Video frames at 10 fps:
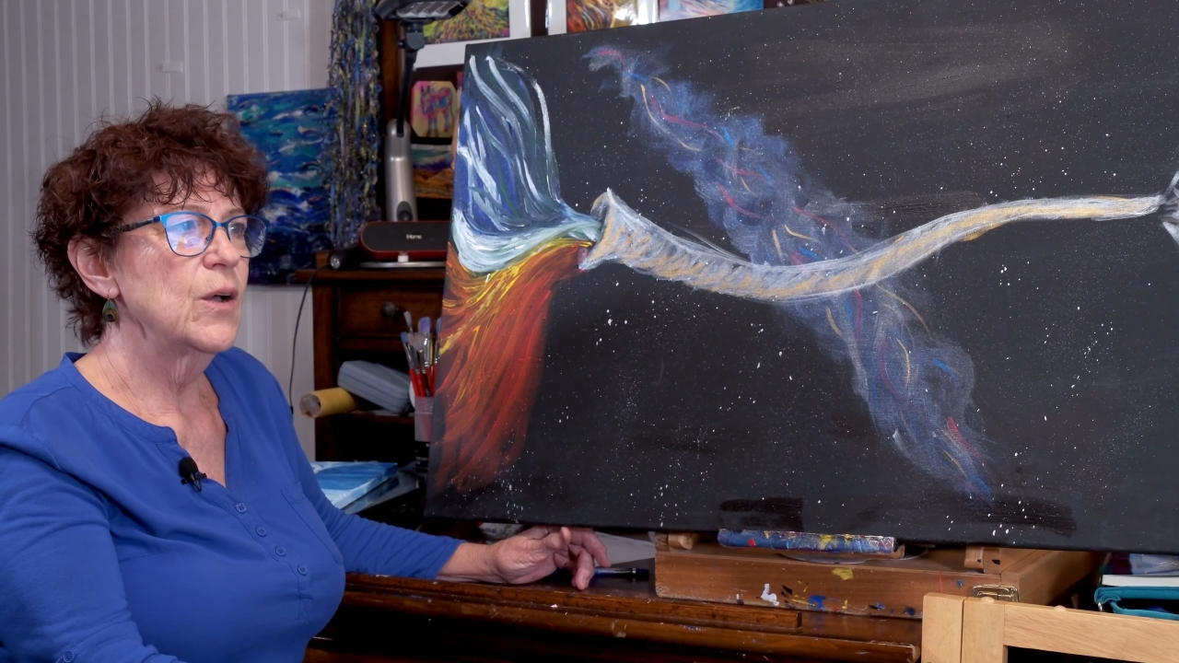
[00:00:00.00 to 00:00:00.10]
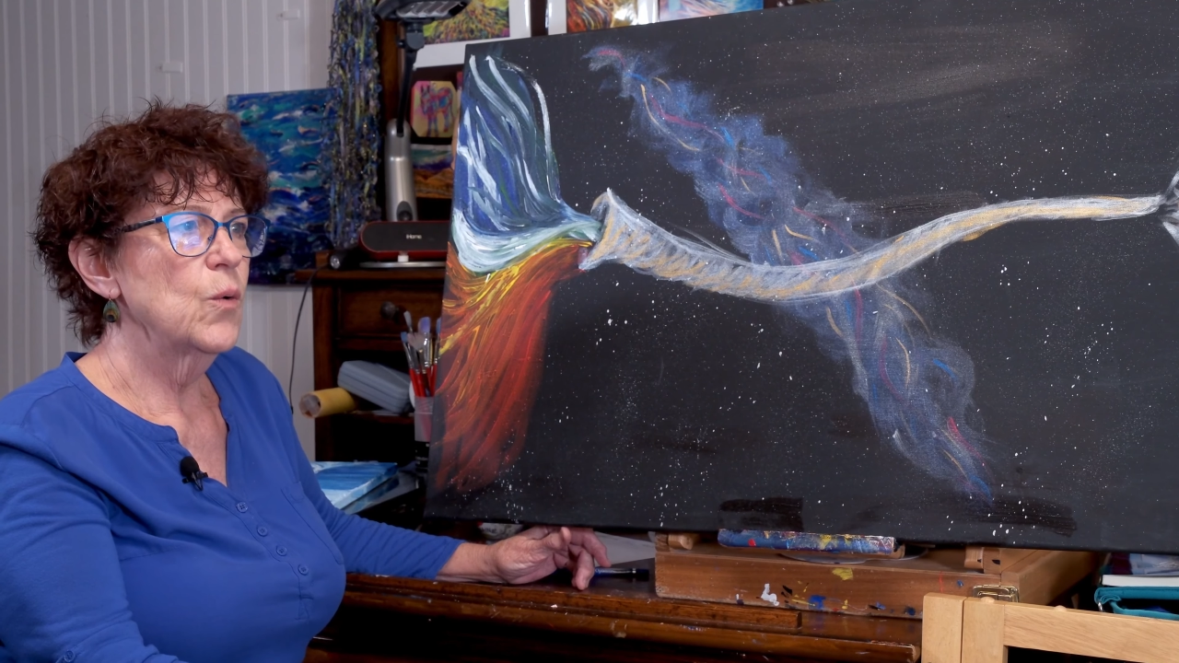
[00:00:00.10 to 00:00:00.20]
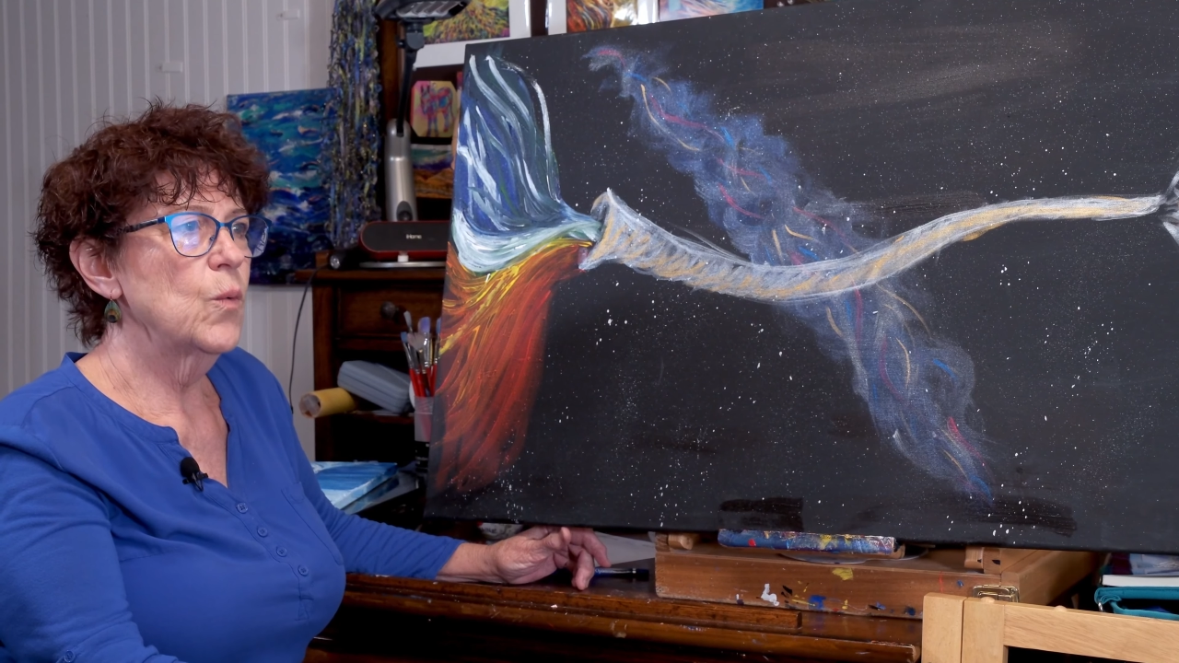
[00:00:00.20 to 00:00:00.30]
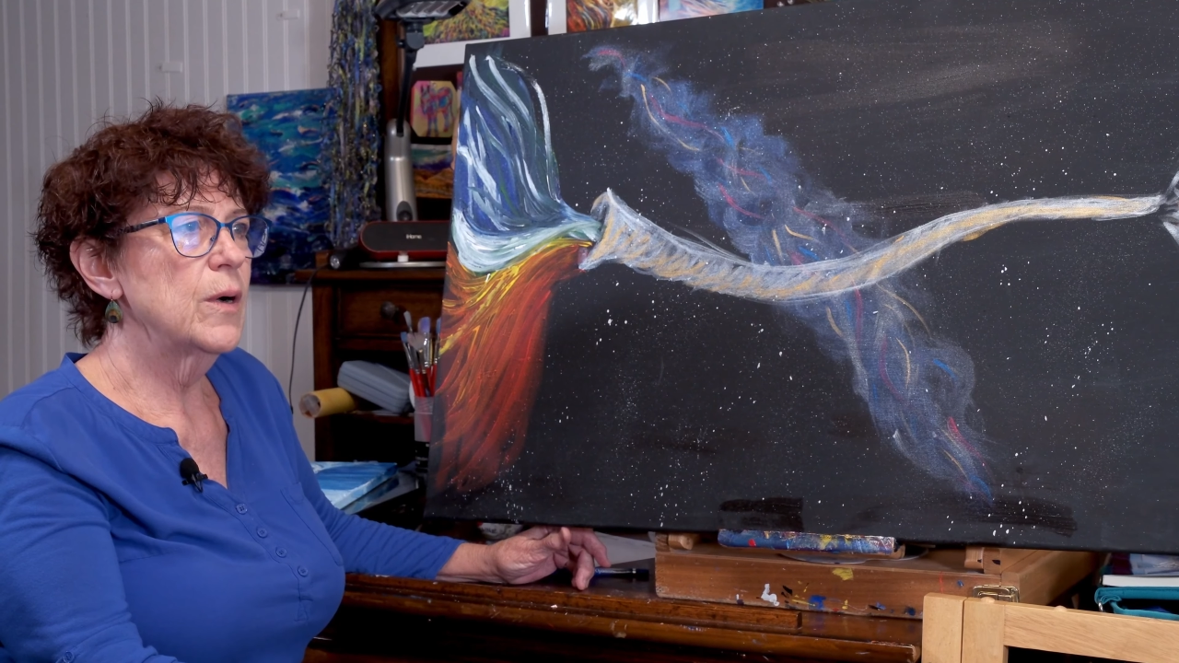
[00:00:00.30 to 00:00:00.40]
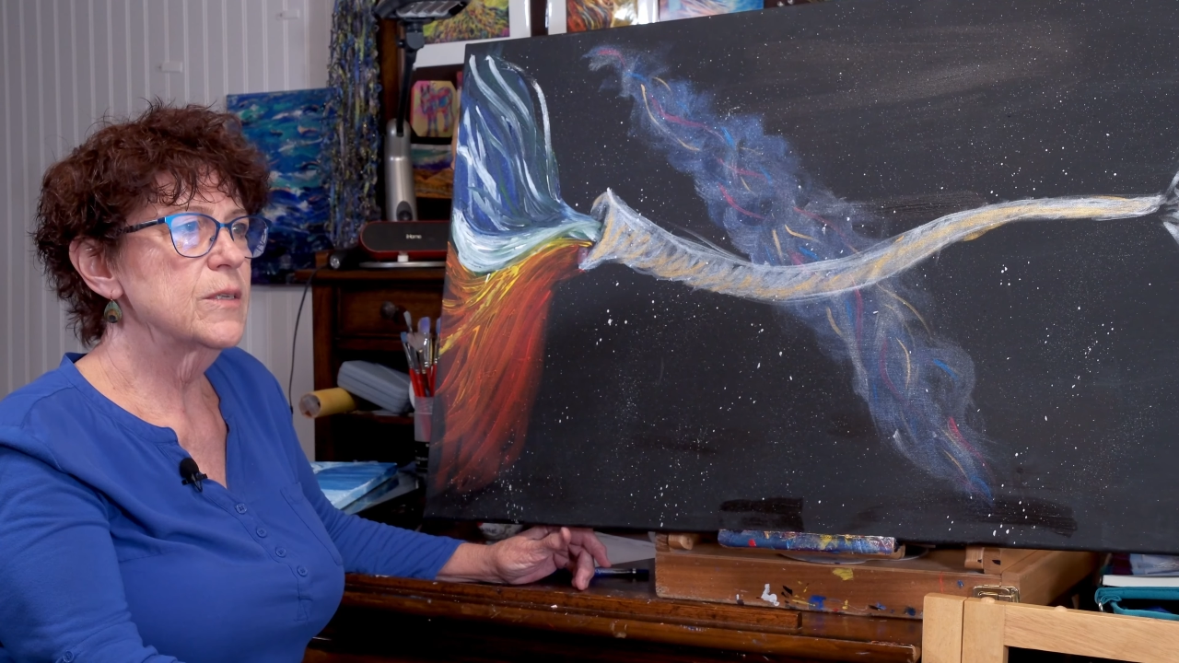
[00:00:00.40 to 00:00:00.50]

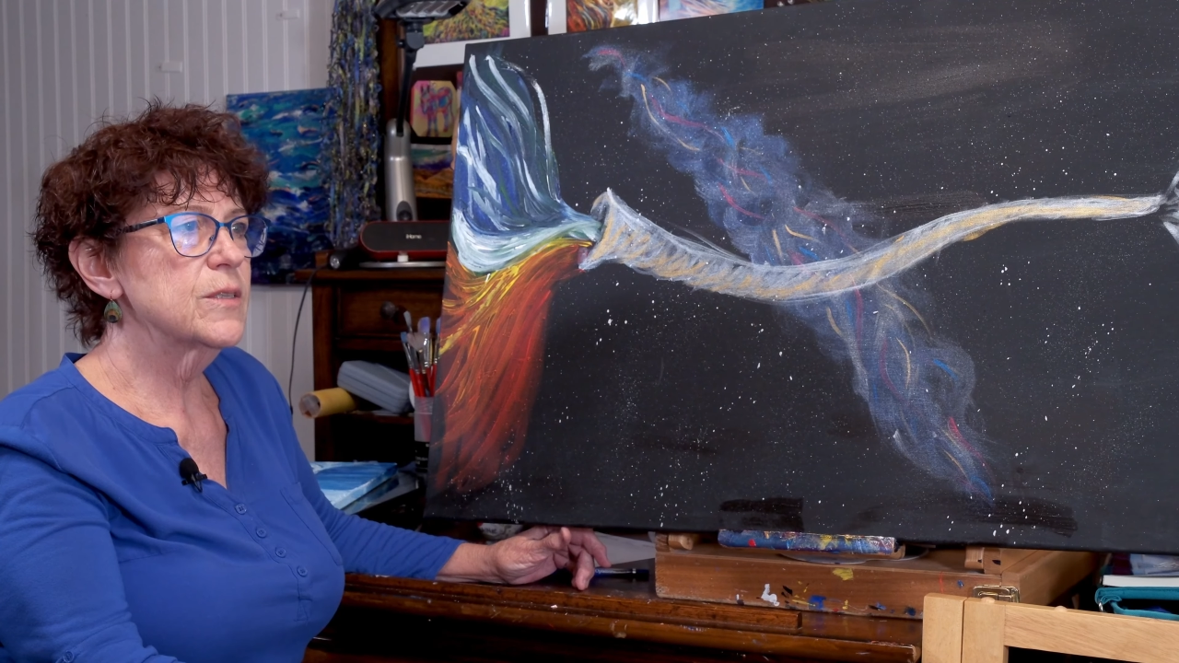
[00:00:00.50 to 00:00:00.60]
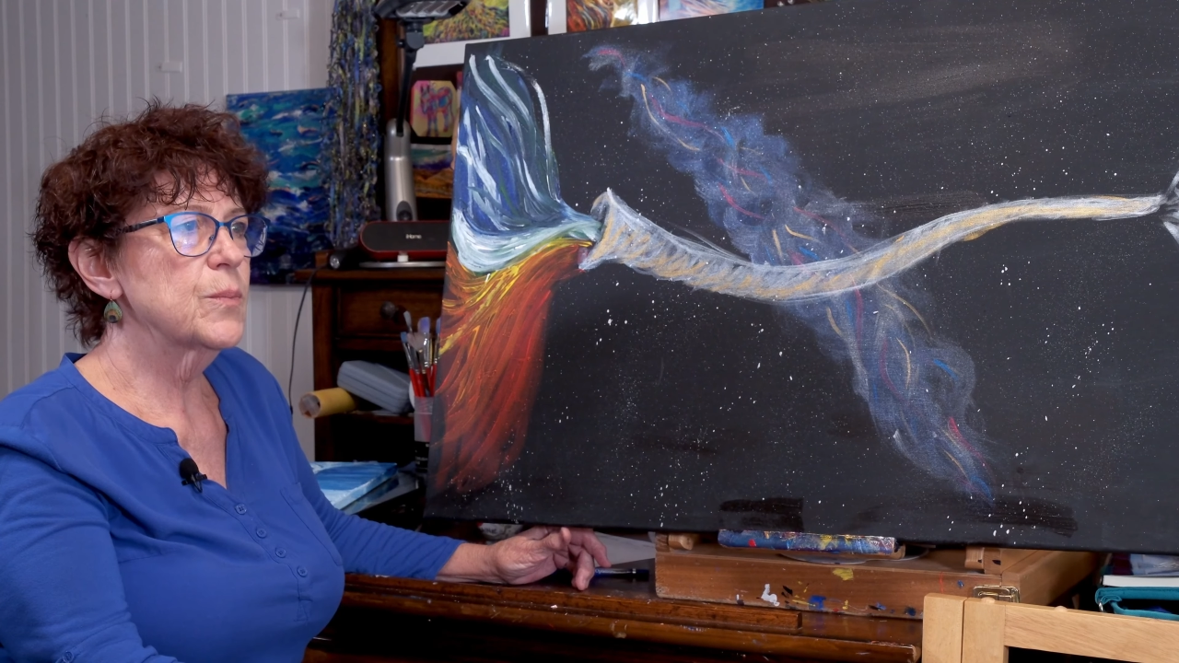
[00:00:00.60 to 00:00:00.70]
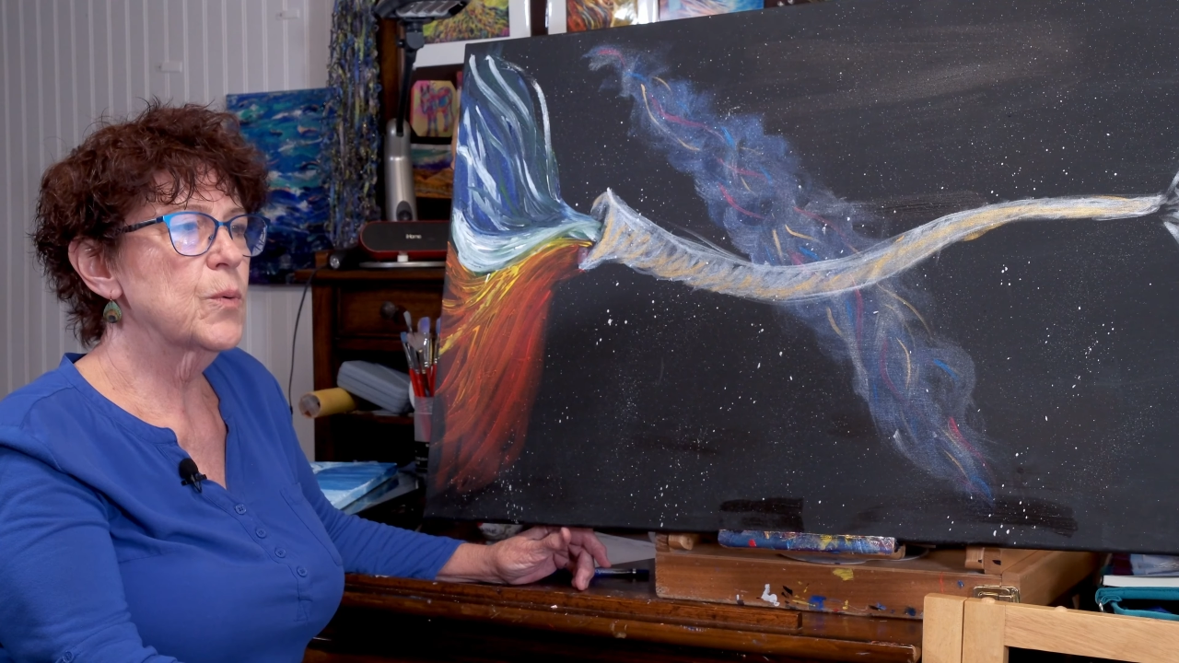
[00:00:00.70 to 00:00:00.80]
was the